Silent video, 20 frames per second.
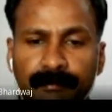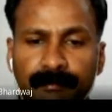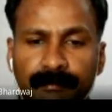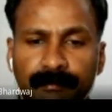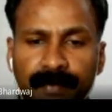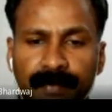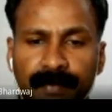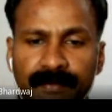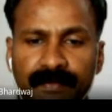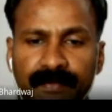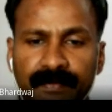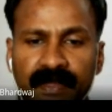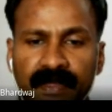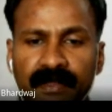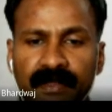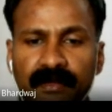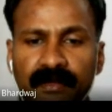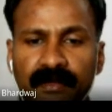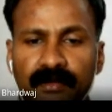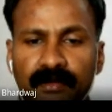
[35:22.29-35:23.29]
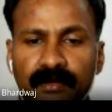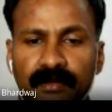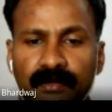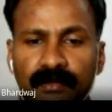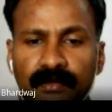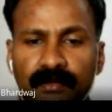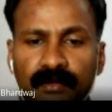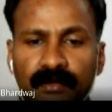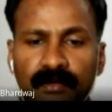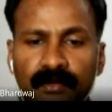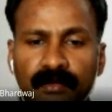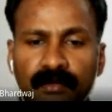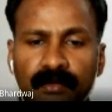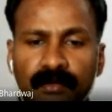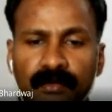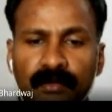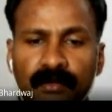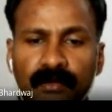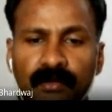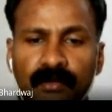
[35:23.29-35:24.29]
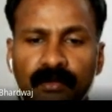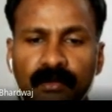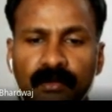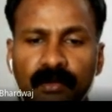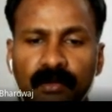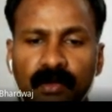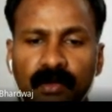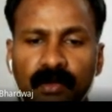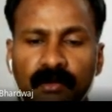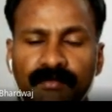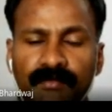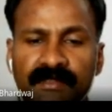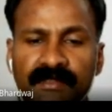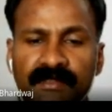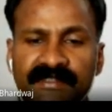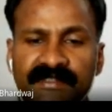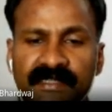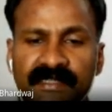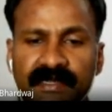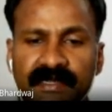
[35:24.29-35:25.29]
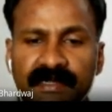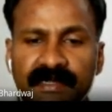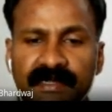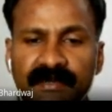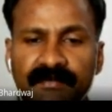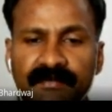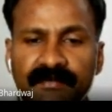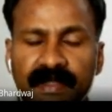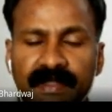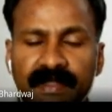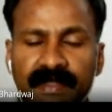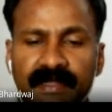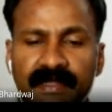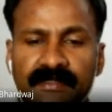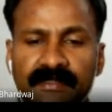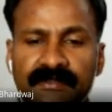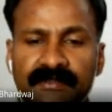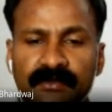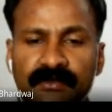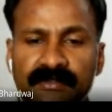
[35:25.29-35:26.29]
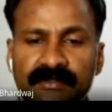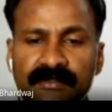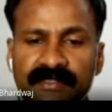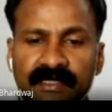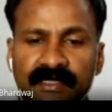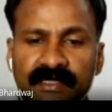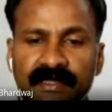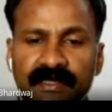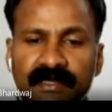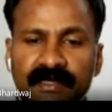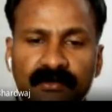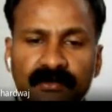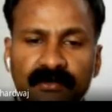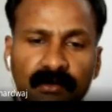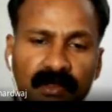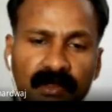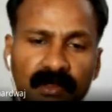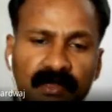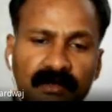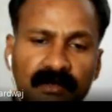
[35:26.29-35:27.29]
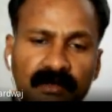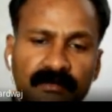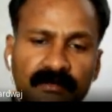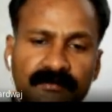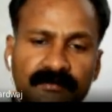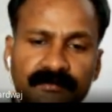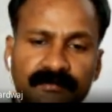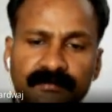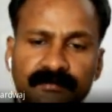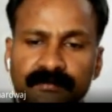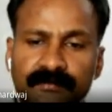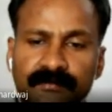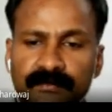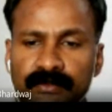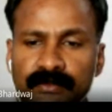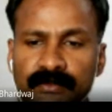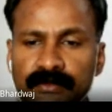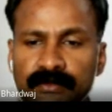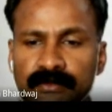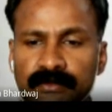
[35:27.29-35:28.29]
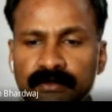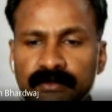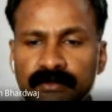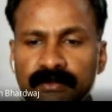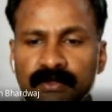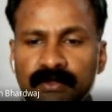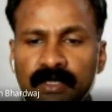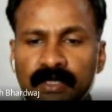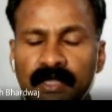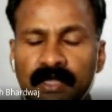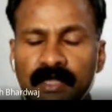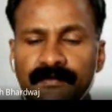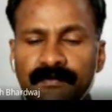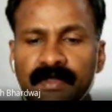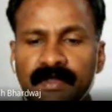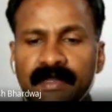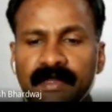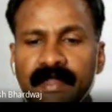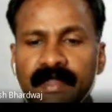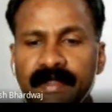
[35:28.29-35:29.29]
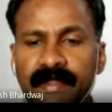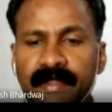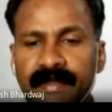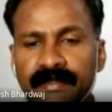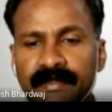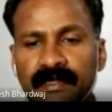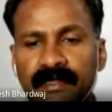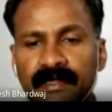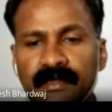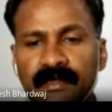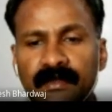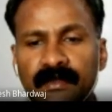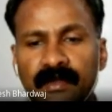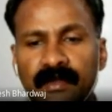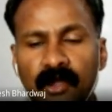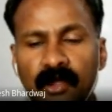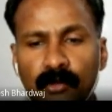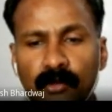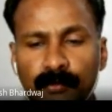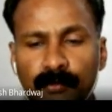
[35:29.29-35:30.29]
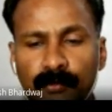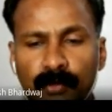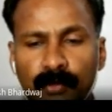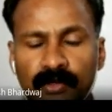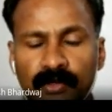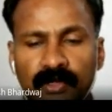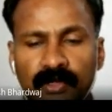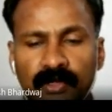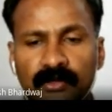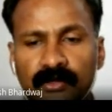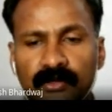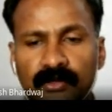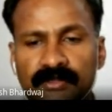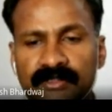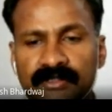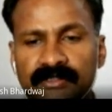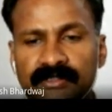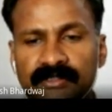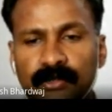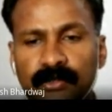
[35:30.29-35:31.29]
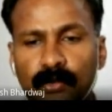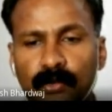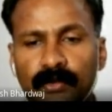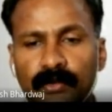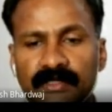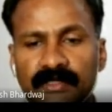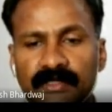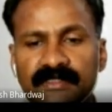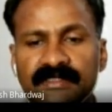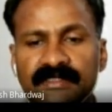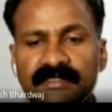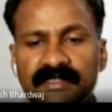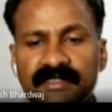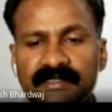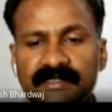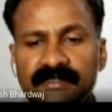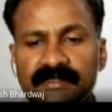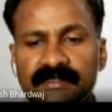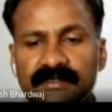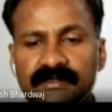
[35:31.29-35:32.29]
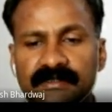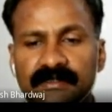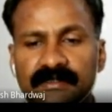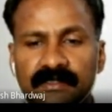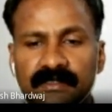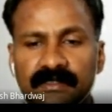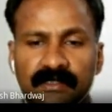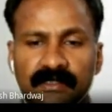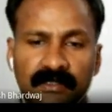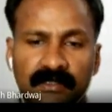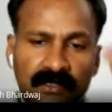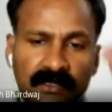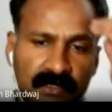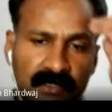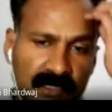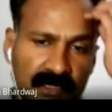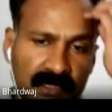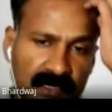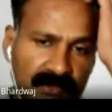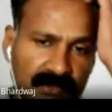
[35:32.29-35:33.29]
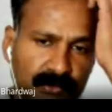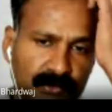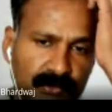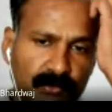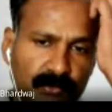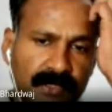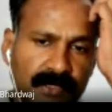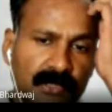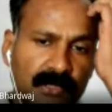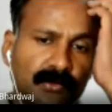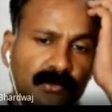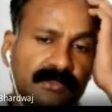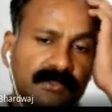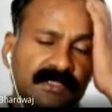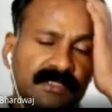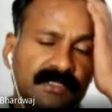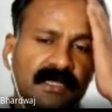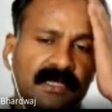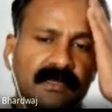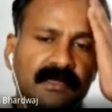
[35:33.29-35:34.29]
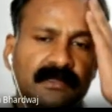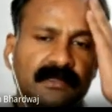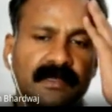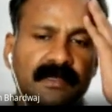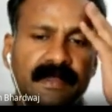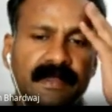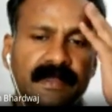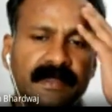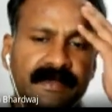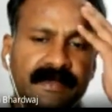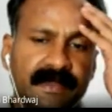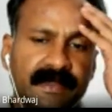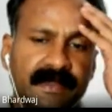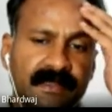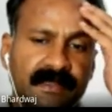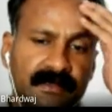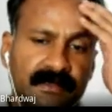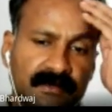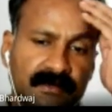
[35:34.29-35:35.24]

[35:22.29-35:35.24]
between of the secondary windings or secondary coil, and we are getting the output across this load resistance, and two diodes are connected